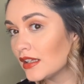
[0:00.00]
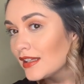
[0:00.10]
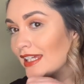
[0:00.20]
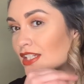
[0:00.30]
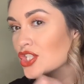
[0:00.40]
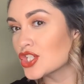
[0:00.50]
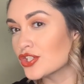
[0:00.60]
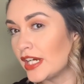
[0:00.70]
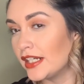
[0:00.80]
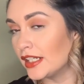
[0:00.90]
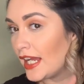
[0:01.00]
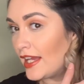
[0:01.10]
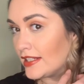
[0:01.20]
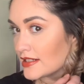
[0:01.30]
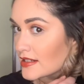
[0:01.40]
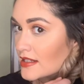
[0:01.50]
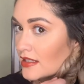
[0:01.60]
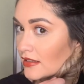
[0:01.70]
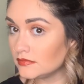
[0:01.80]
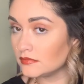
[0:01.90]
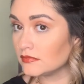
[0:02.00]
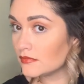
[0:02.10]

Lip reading: like straighter ends. So